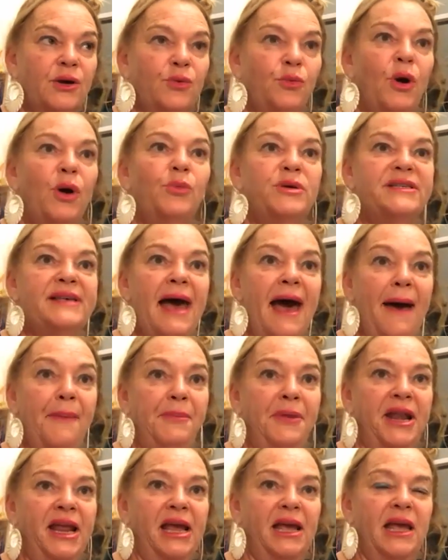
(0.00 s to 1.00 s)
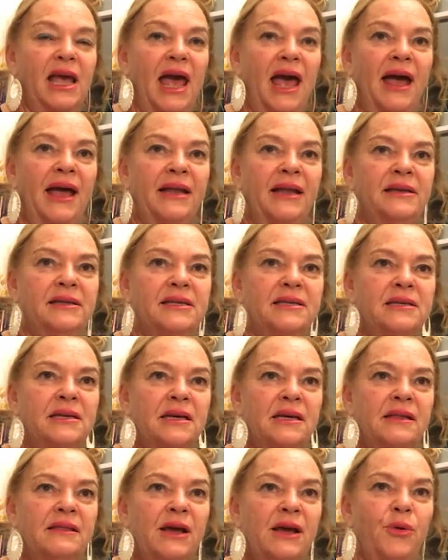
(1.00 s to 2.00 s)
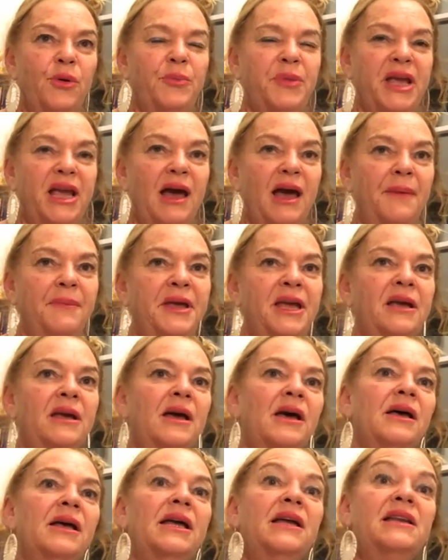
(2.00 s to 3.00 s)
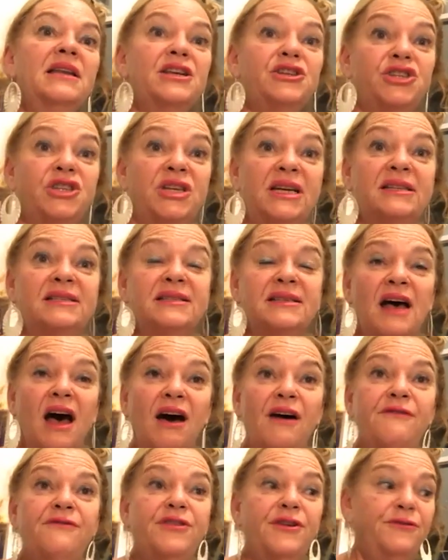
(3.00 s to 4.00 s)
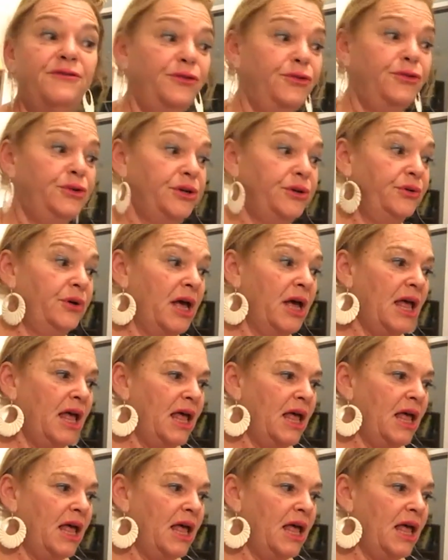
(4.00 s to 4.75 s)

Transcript: what was happening and they were becoming uh, initiates of the voodoo.